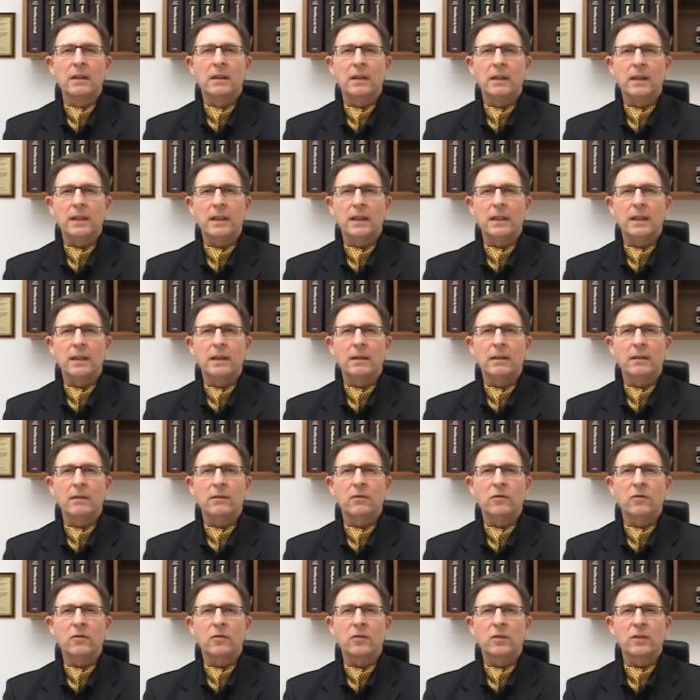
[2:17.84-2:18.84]
and
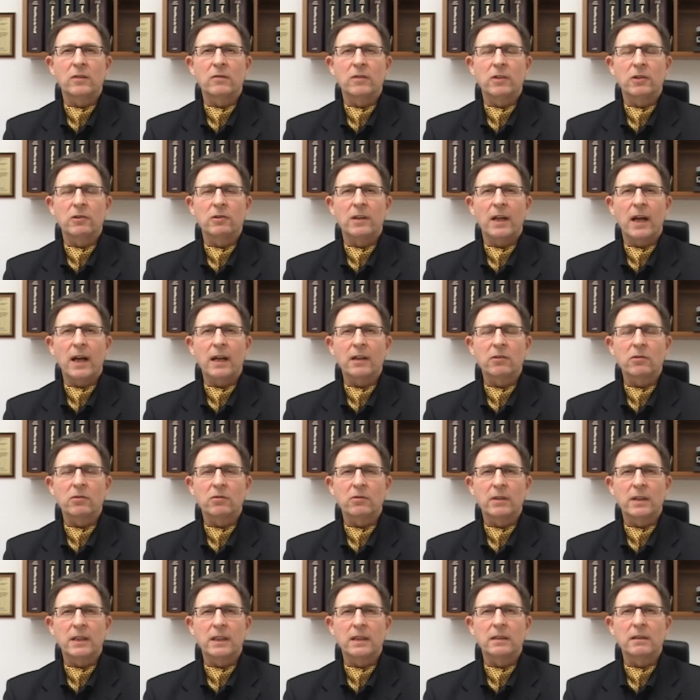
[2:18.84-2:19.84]
very
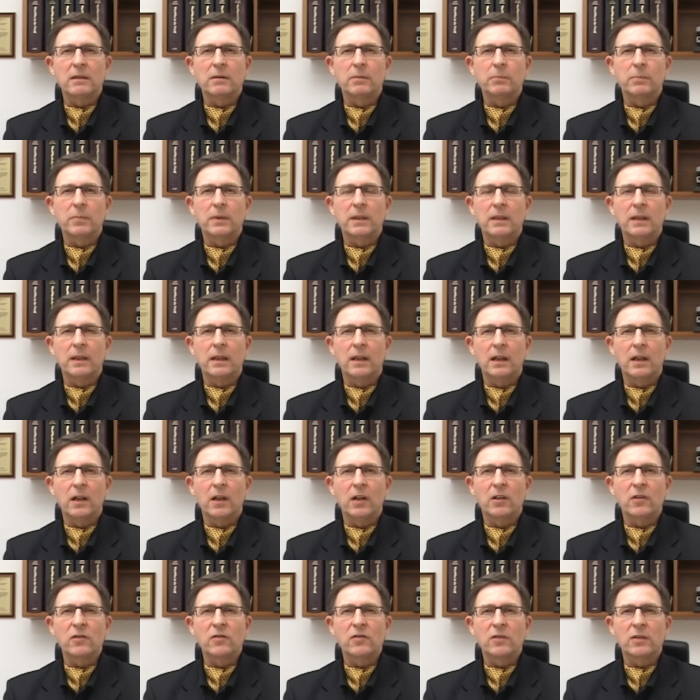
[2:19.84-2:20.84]
accurate
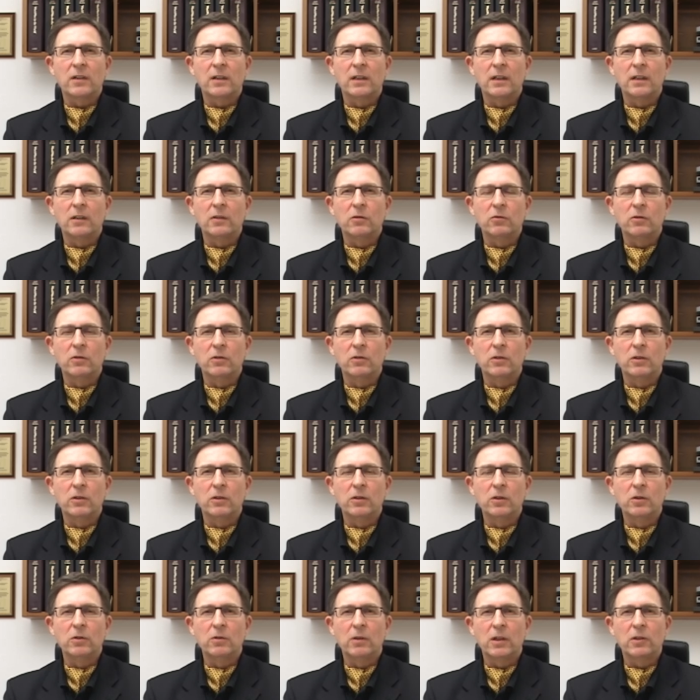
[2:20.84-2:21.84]
because uh, you,
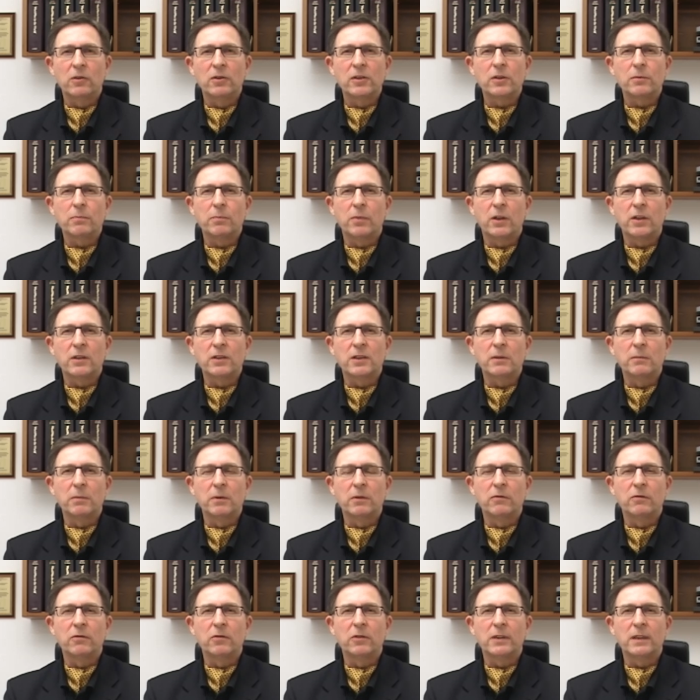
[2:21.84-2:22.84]
you are
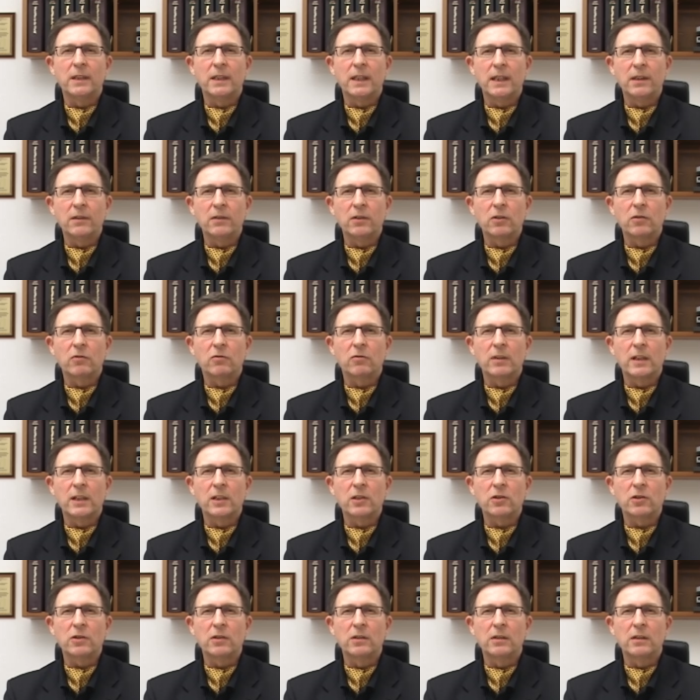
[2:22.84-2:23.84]
responsible for the
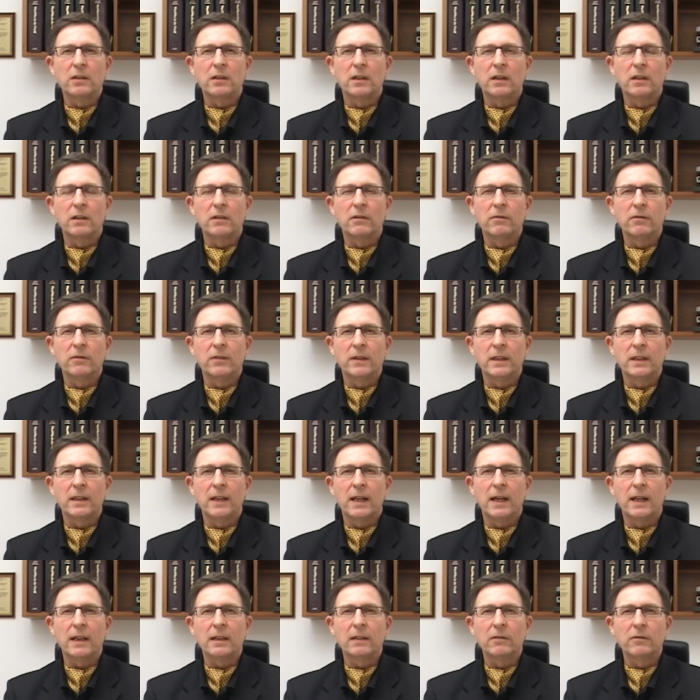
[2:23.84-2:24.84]
integration of
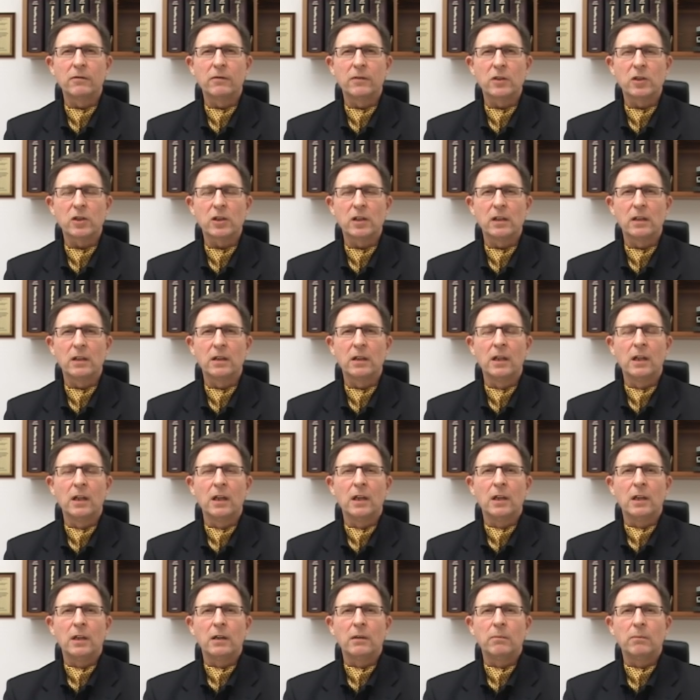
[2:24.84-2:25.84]
an artificial
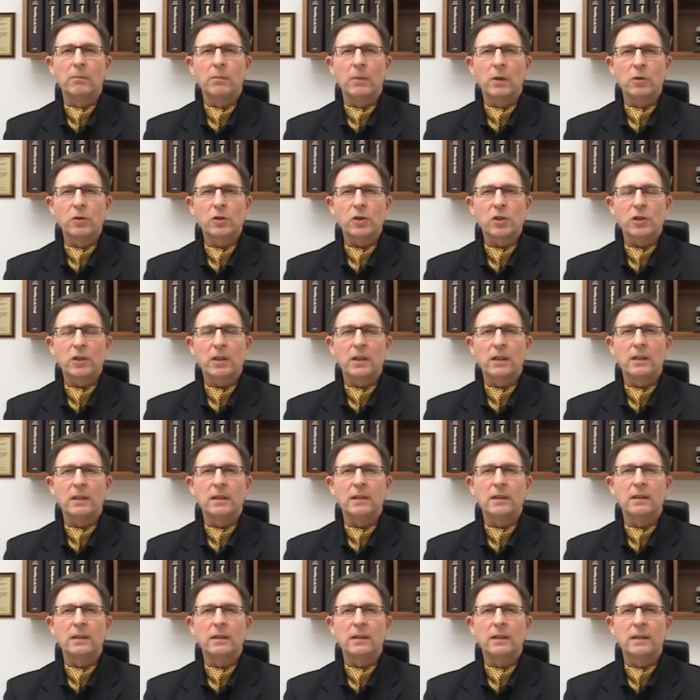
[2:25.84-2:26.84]

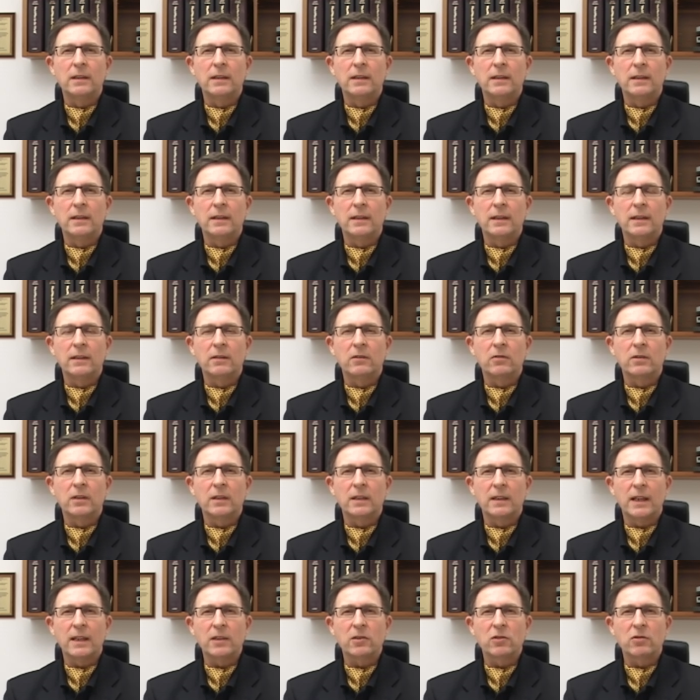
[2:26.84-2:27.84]
motion uh, into the
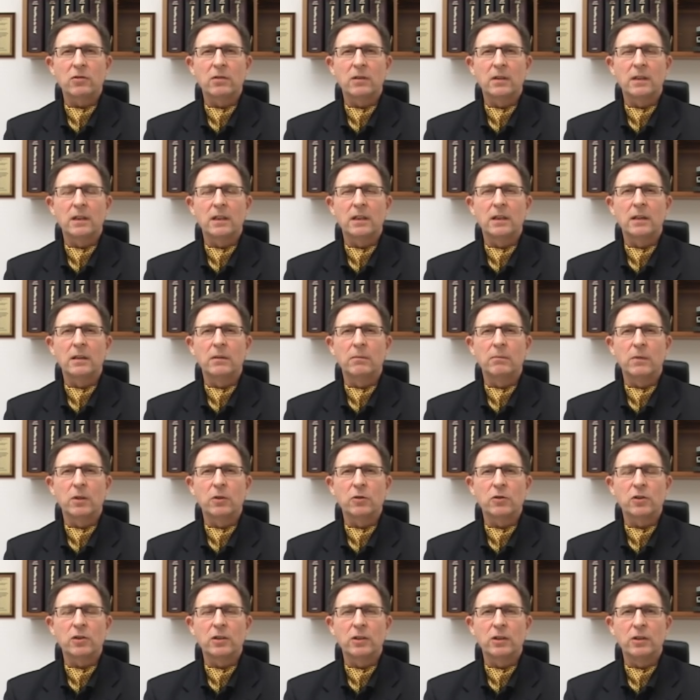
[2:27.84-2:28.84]
natural
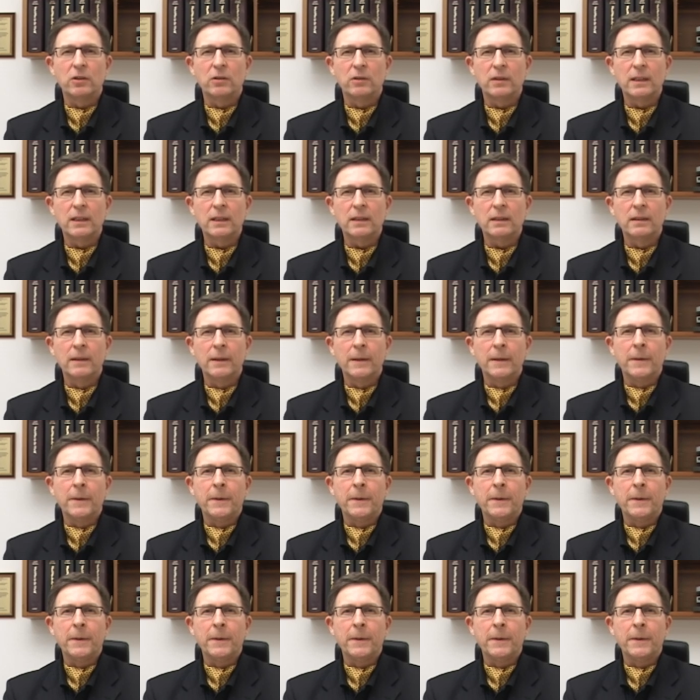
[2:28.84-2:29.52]
motion unit